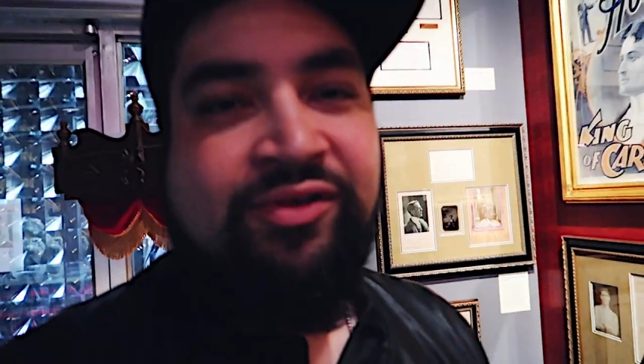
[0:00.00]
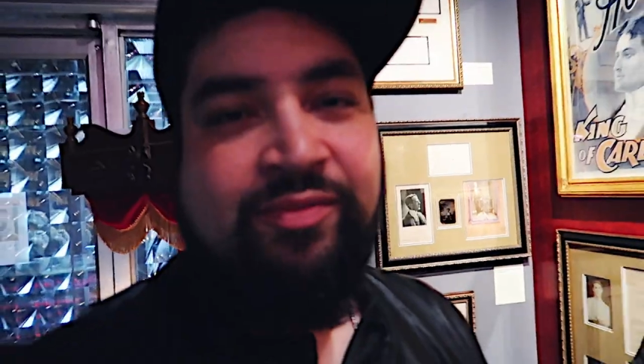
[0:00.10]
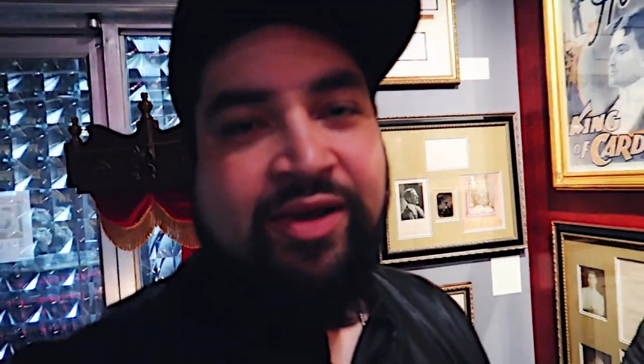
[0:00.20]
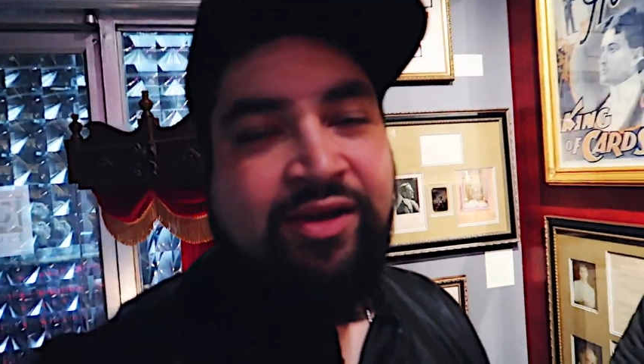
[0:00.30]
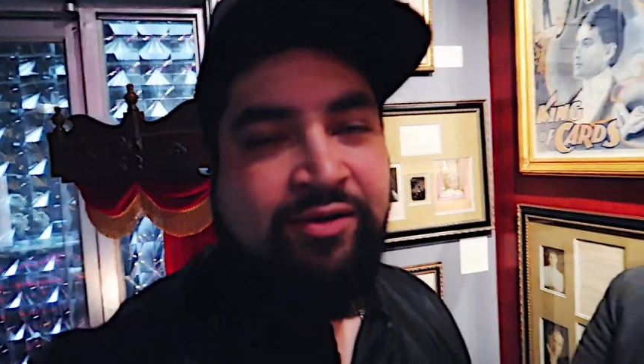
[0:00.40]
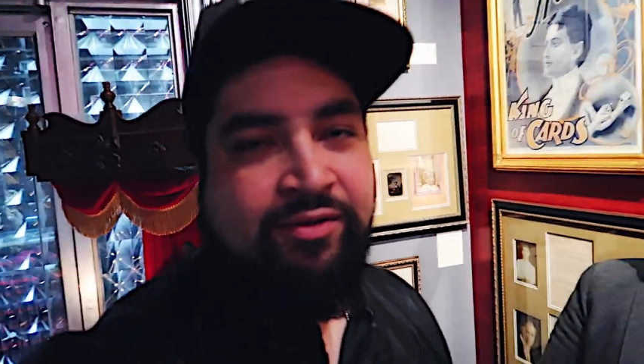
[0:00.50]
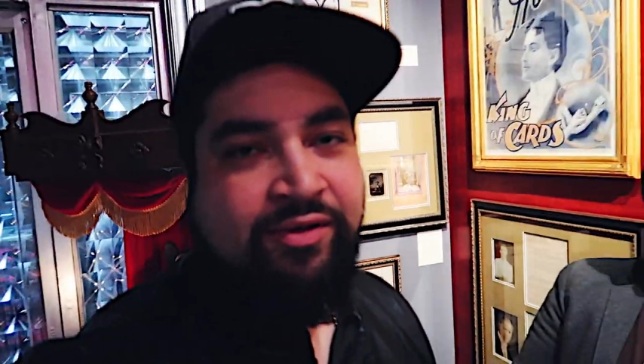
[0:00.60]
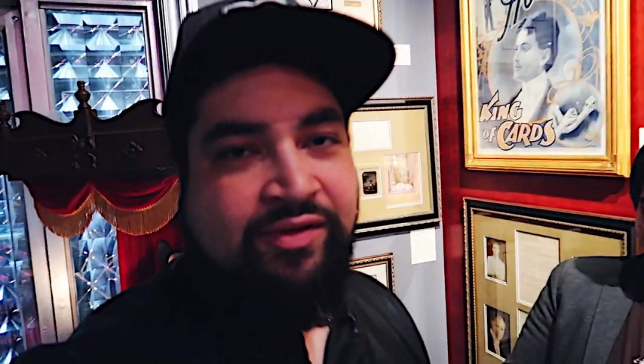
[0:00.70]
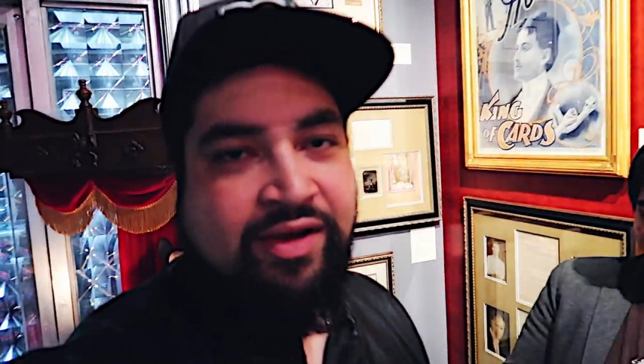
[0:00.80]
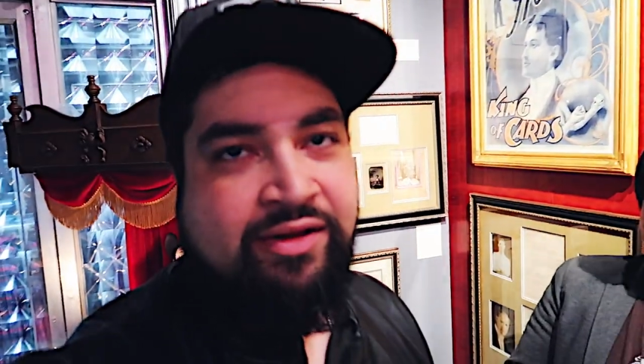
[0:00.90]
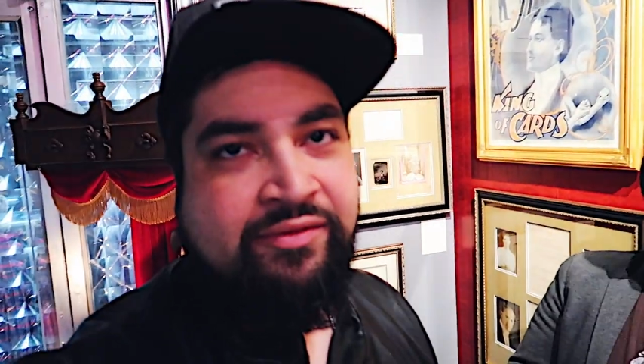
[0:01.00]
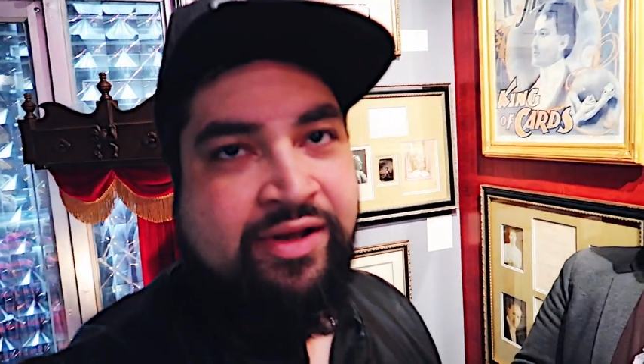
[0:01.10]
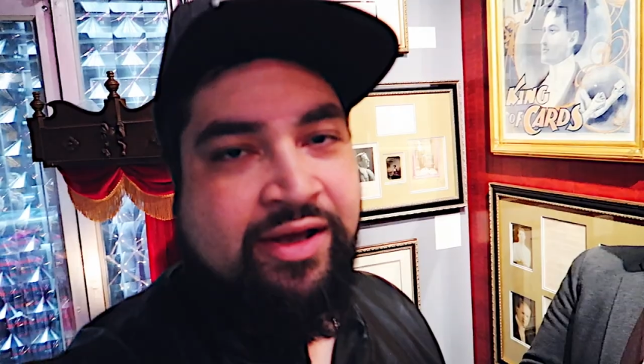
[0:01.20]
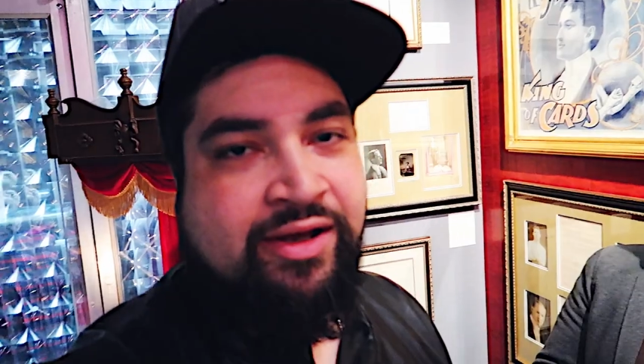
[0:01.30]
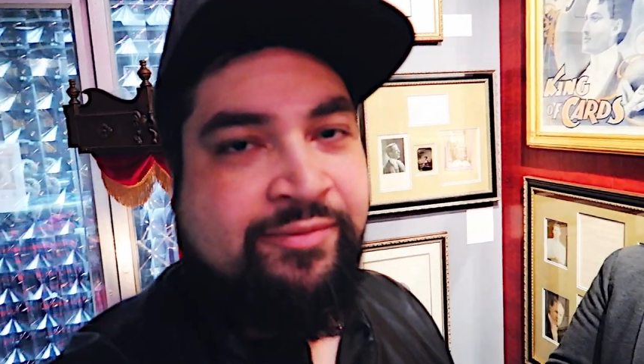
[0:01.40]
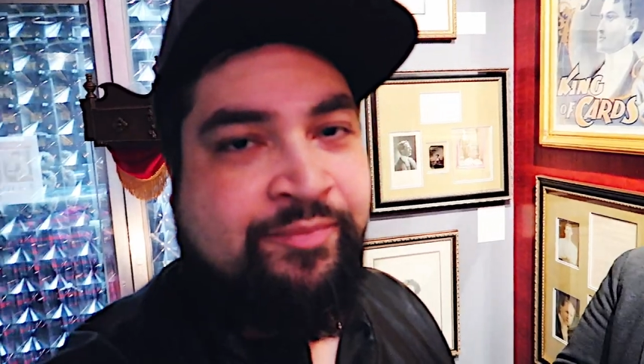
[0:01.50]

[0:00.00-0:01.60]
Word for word: Chris Mayhew is a hell of a guy.